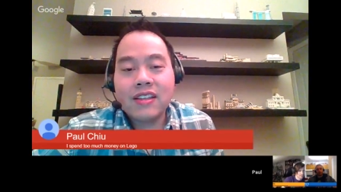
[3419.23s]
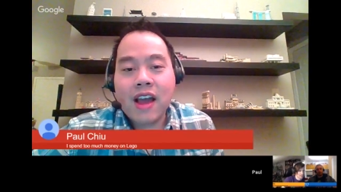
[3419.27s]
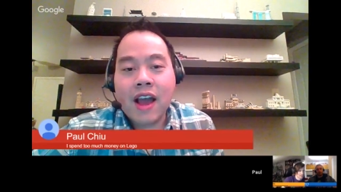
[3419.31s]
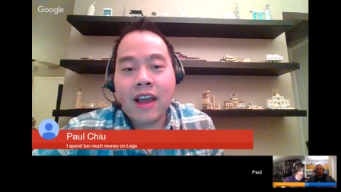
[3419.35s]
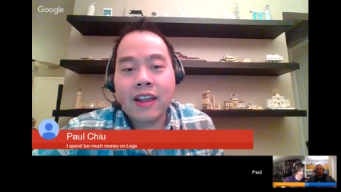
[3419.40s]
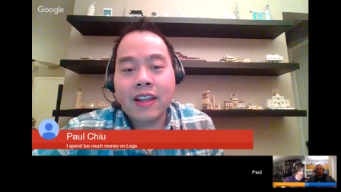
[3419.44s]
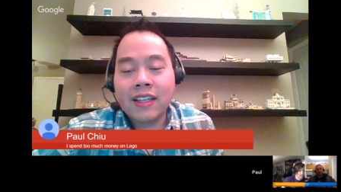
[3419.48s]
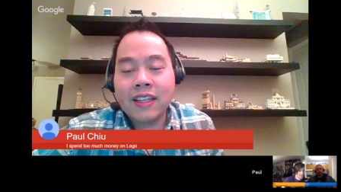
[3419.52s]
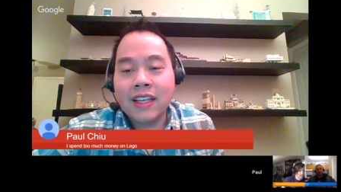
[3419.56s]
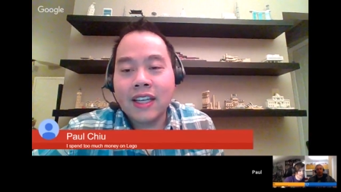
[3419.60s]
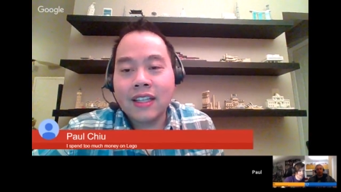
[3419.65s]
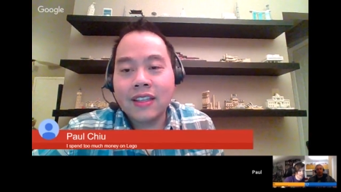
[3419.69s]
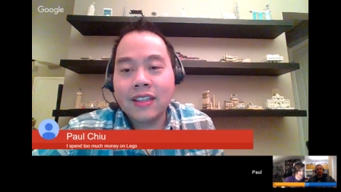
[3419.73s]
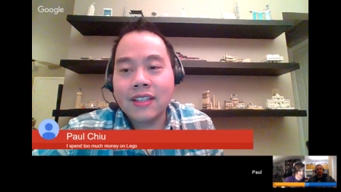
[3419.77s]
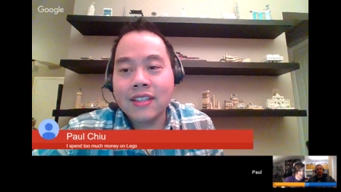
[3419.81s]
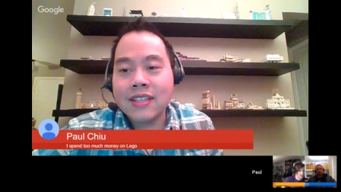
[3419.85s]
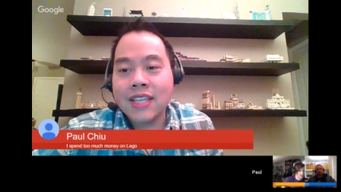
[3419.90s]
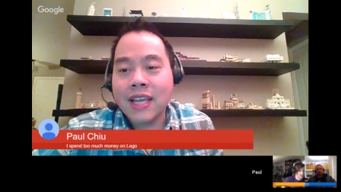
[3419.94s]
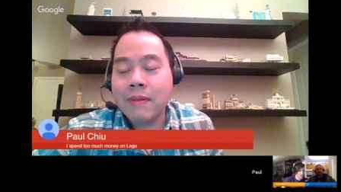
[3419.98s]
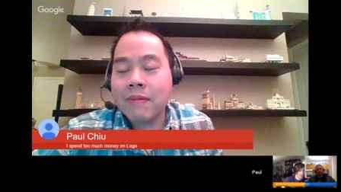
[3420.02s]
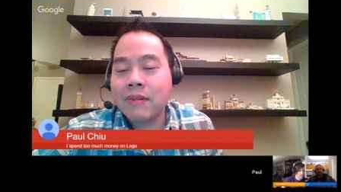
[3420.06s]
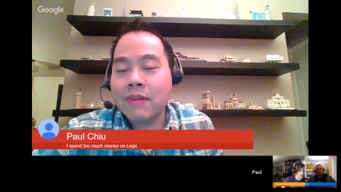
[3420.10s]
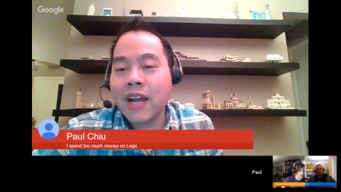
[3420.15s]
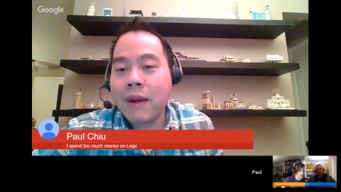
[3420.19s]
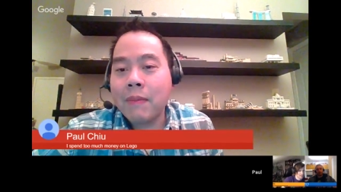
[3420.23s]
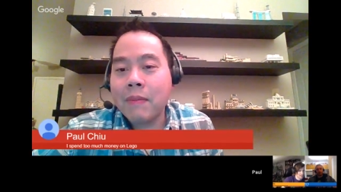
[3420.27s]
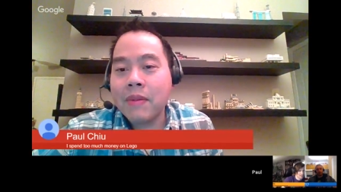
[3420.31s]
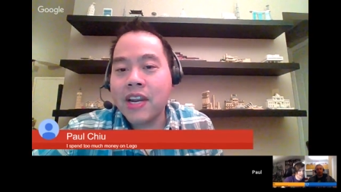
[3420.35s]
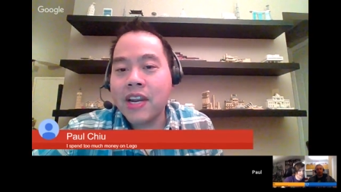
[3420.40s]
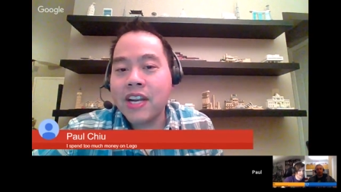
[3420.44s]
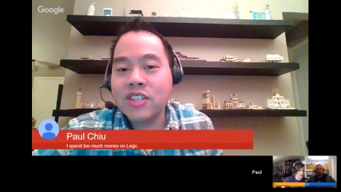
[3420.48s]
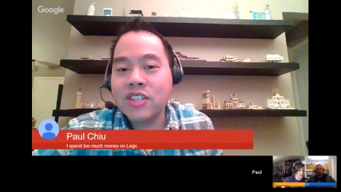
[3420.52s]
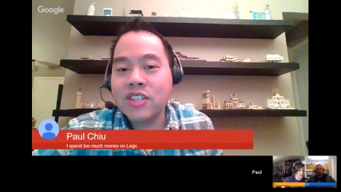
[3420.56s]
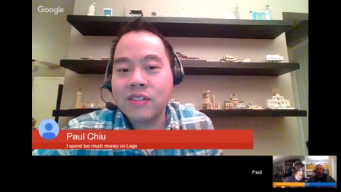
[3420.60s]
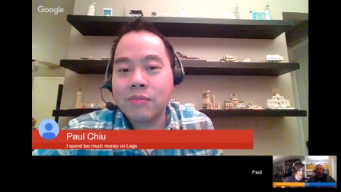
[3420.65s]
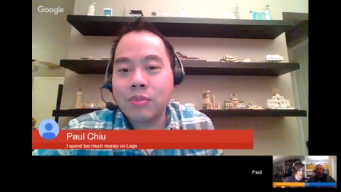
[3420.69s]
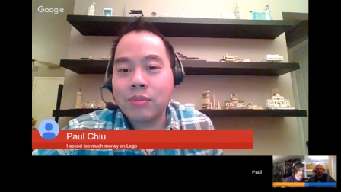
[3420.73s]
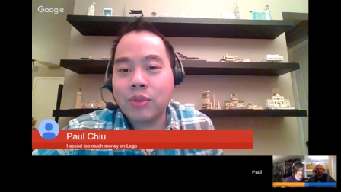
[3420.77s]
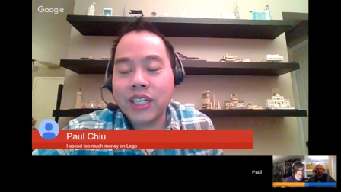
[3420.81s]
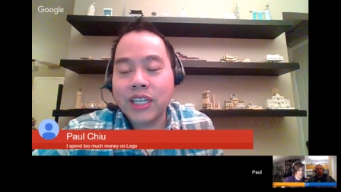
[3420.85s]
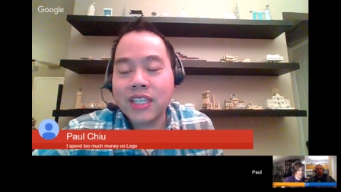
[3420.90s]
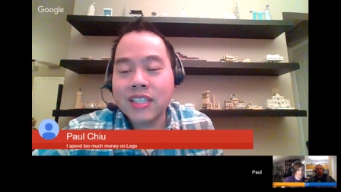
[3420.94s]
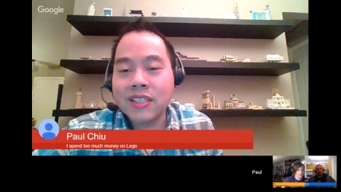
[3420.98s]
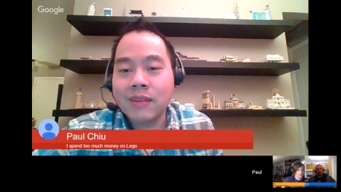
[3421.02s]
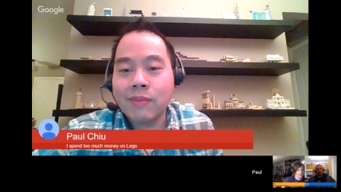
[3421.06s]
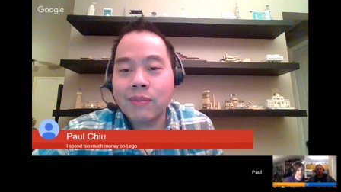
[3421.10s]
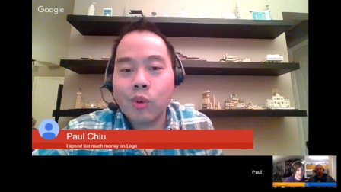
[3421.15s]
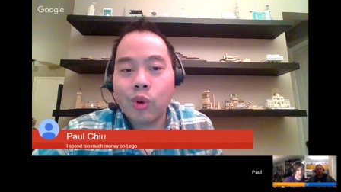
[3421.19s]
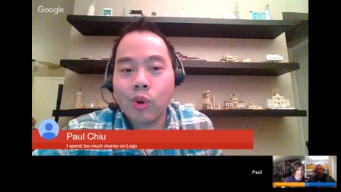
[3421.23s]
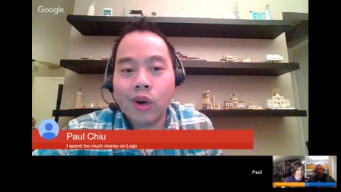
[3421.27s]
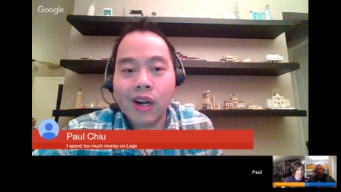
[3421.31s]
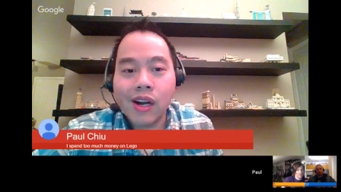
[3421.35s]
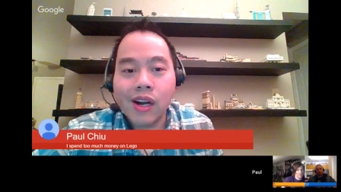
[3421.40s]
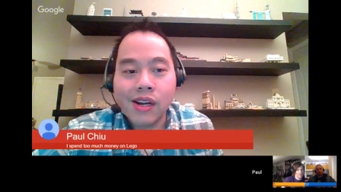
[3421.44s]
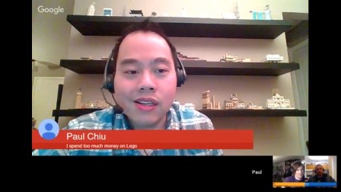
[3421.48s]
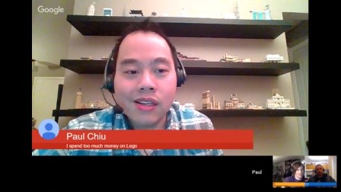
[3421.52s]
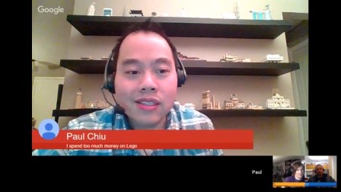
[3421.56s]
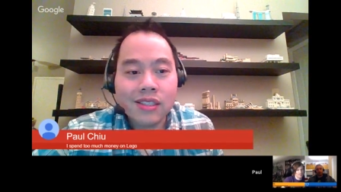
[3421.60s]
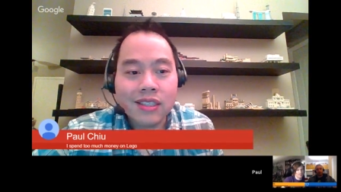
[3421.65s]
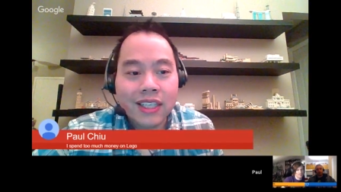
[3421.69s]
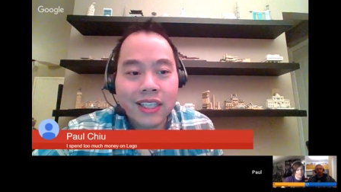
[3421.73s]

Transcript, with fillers: I can get the same combination of bricks somewhere else.